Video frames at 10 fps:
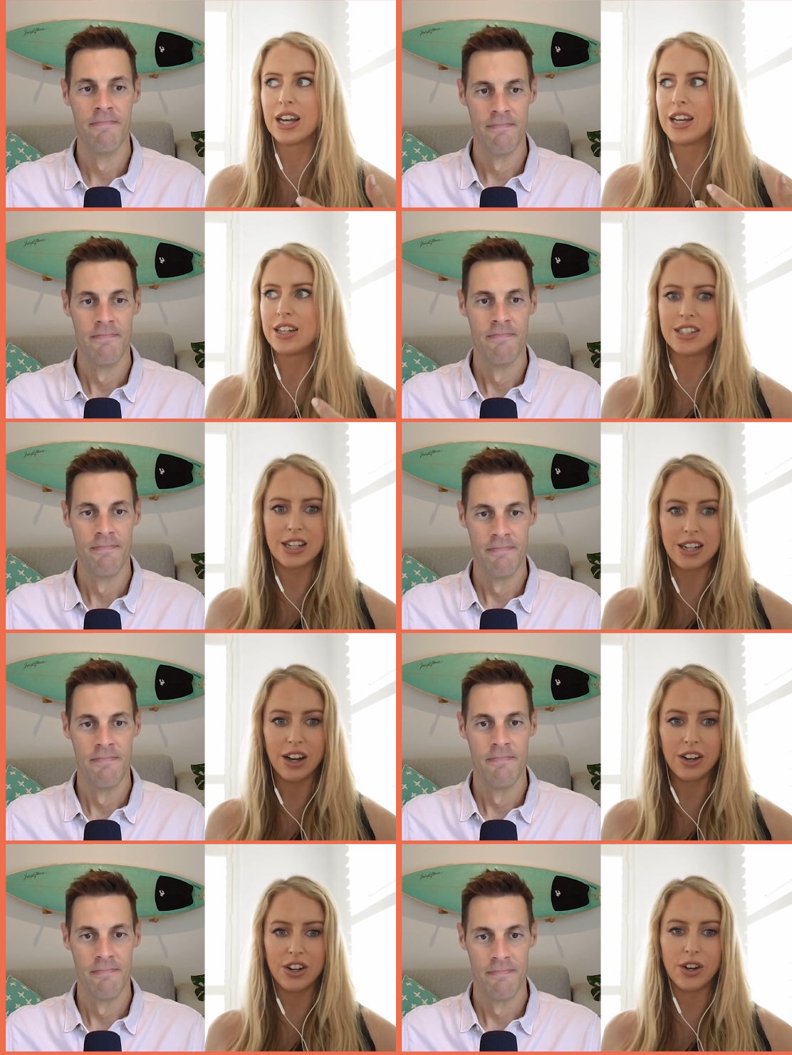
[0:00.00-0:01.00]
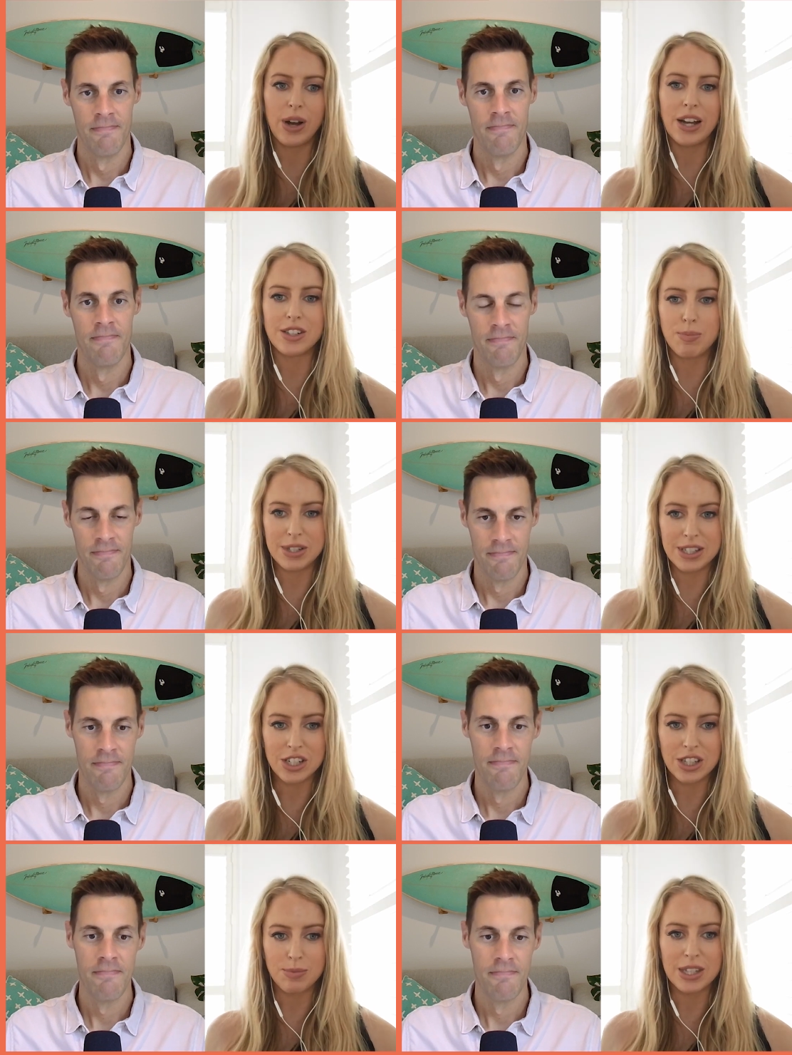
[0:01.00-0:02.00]
Speaker 1: did not know how to position
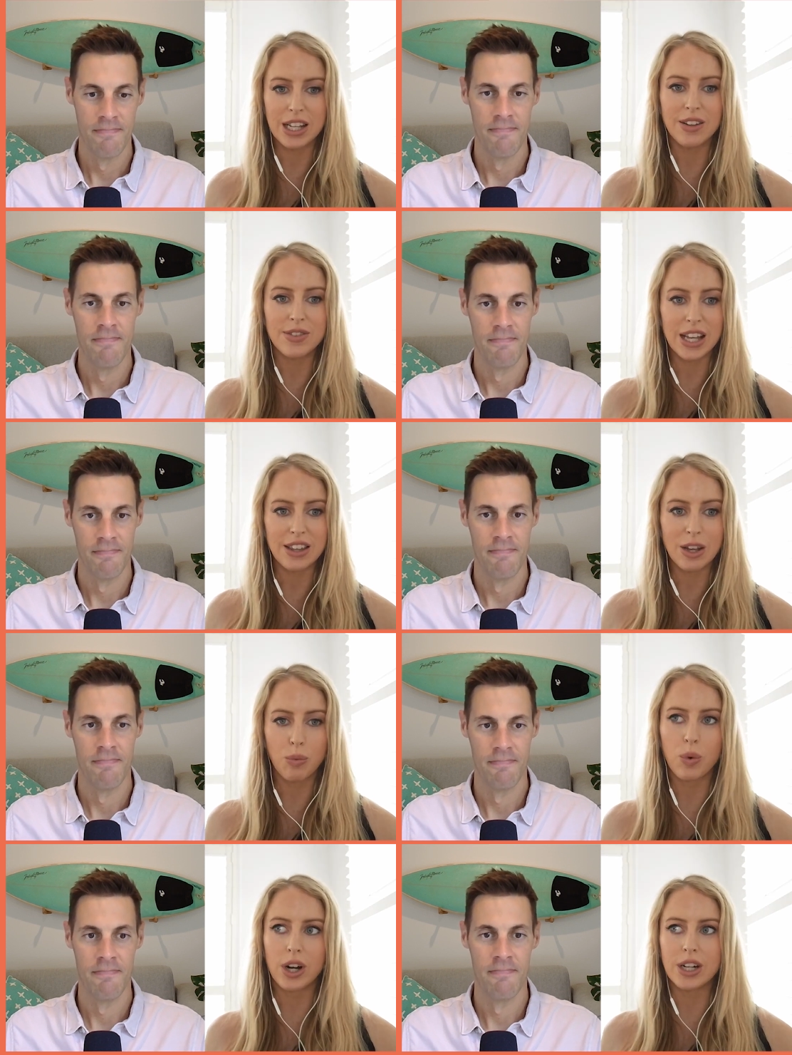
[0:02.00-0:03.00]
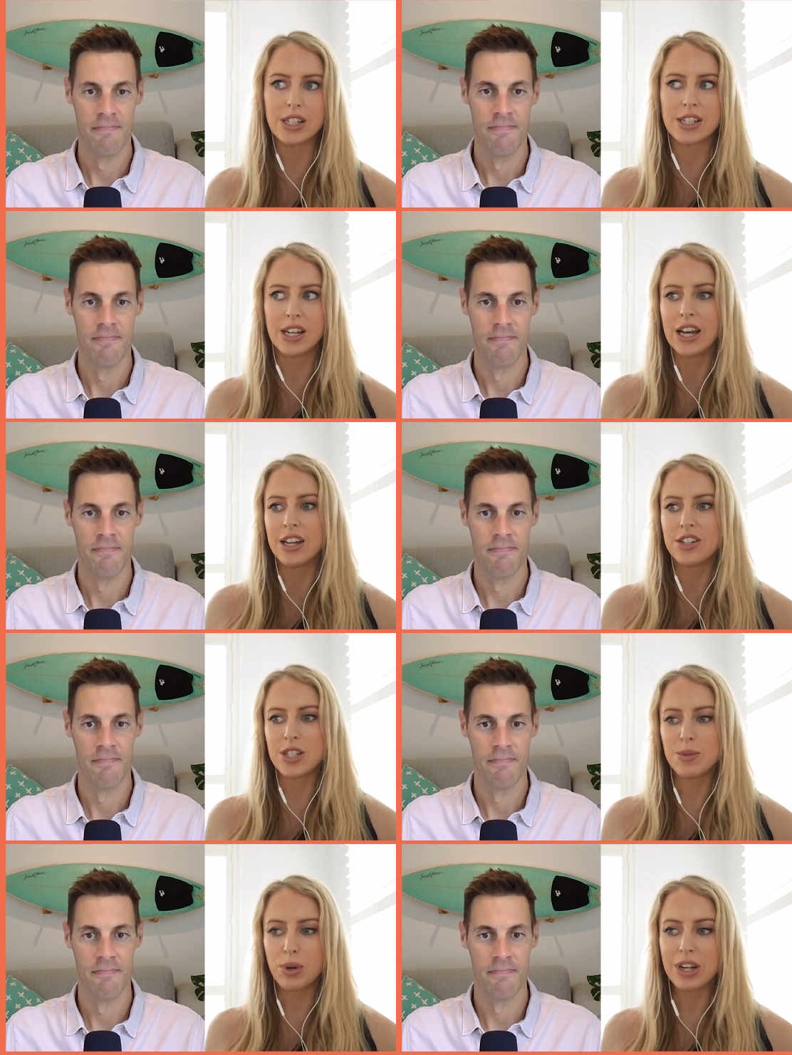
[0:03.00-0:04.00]
themselves, and they weren't just
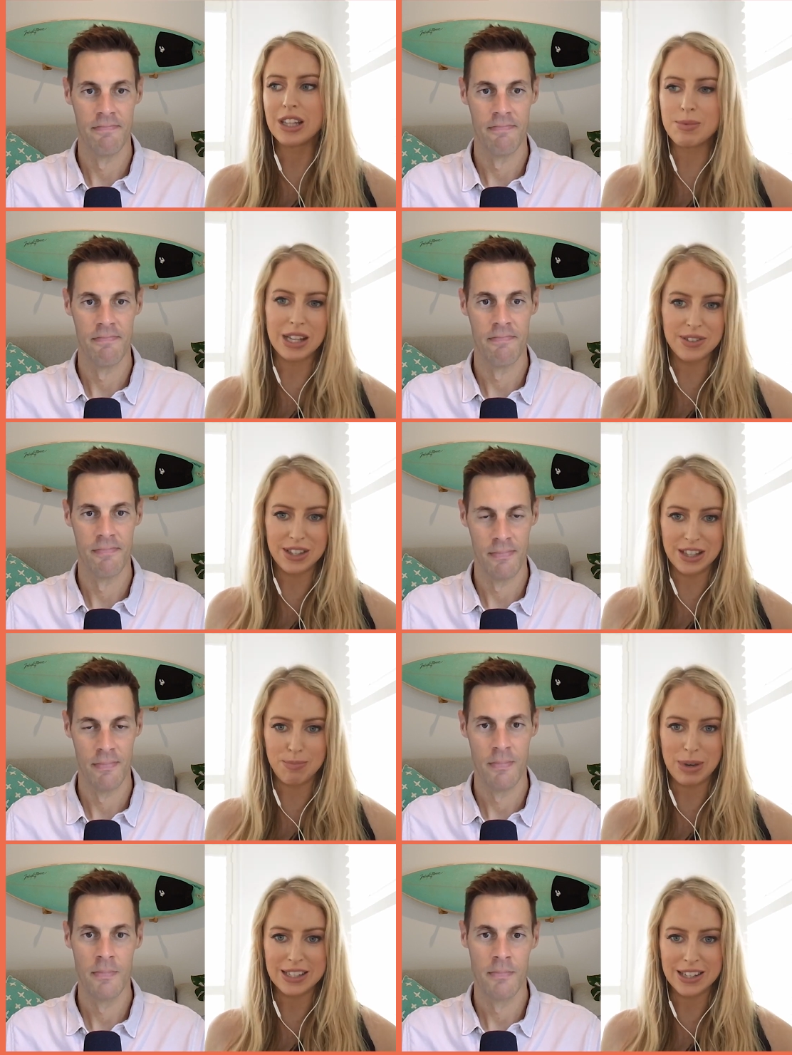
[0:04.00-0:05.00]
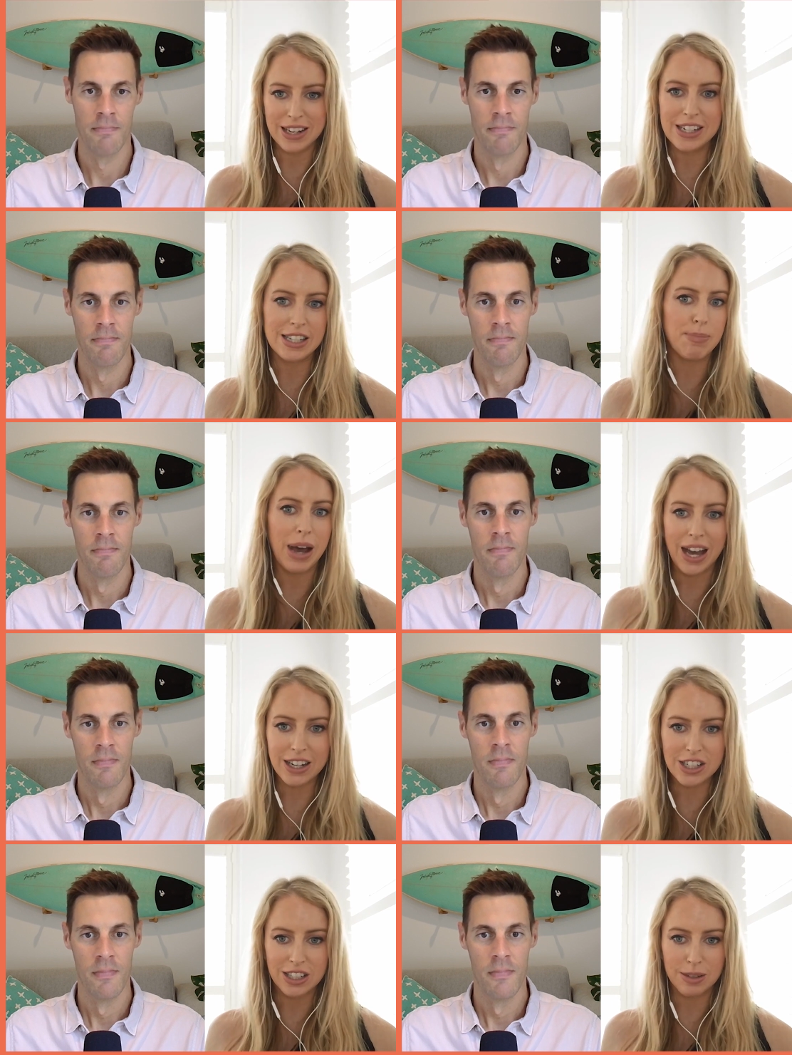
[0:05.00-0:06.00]
putting themselves in their best light and
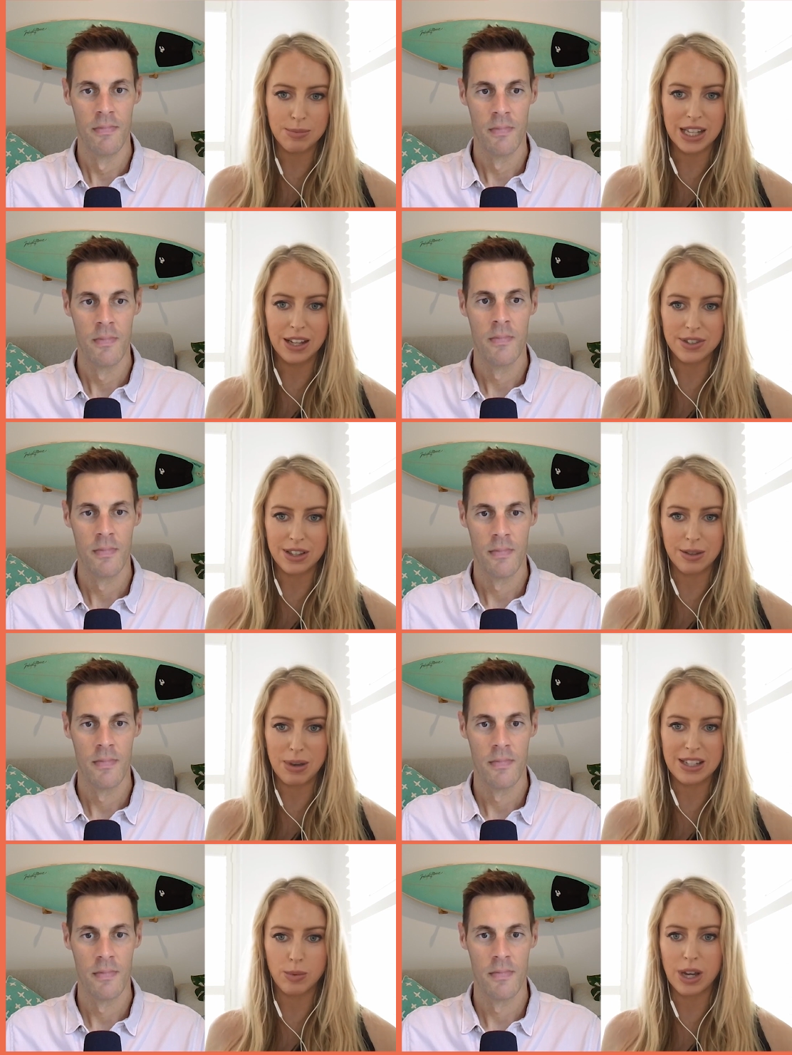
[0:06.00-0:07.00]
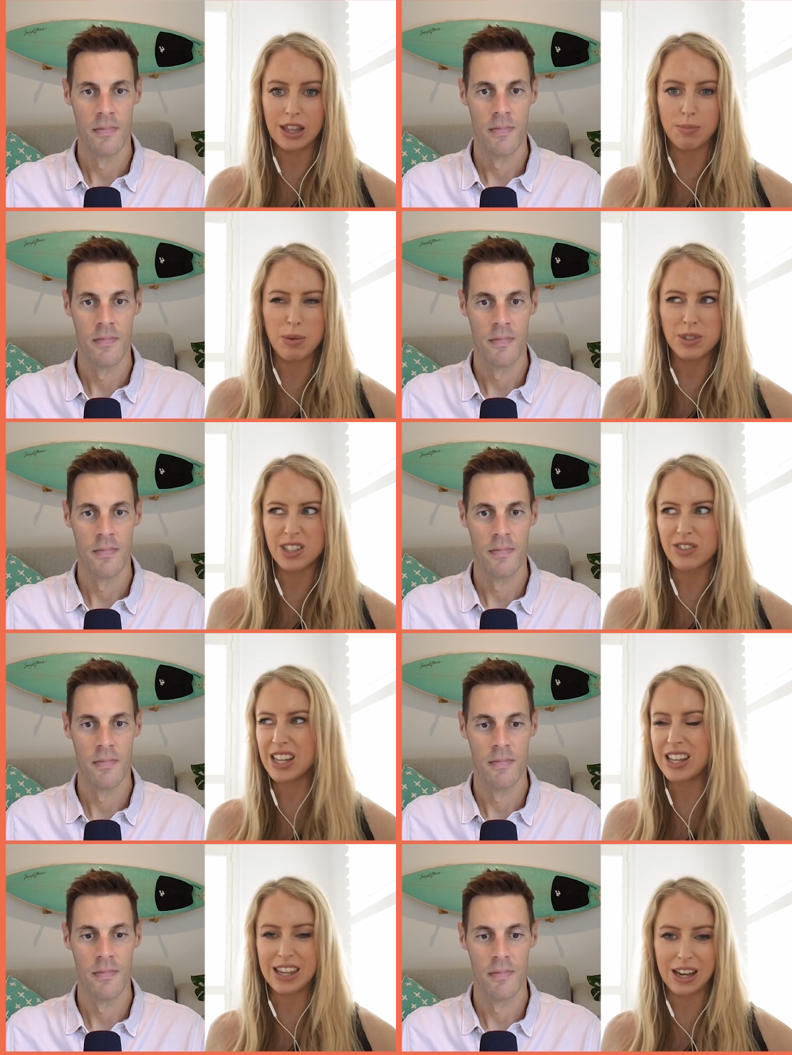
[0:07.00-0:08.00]
packaging themselves in the best way, that people didn't really
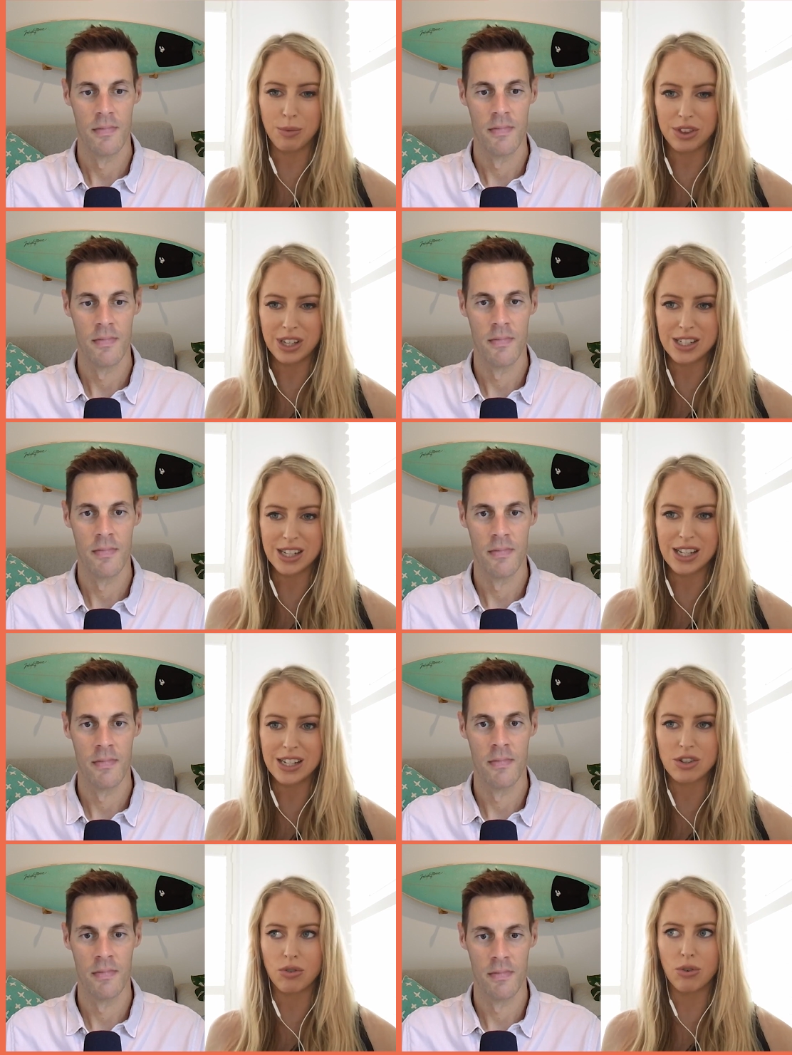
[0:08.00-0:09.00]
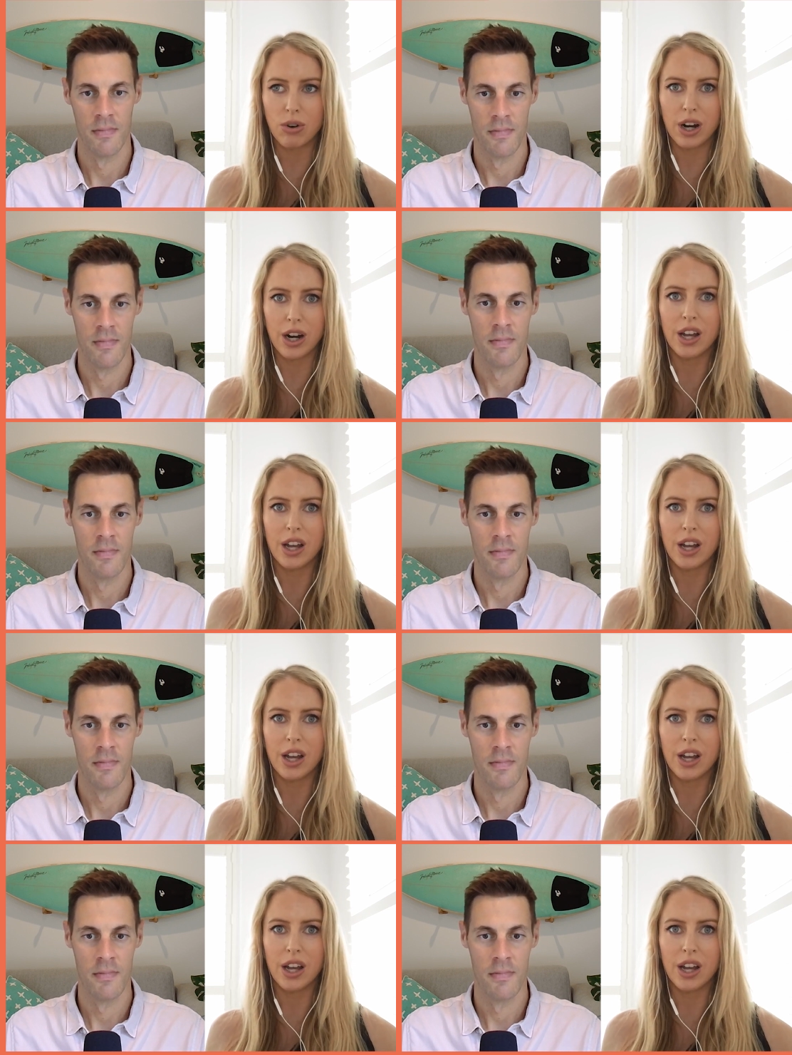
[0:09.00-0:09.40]
get what they did, or,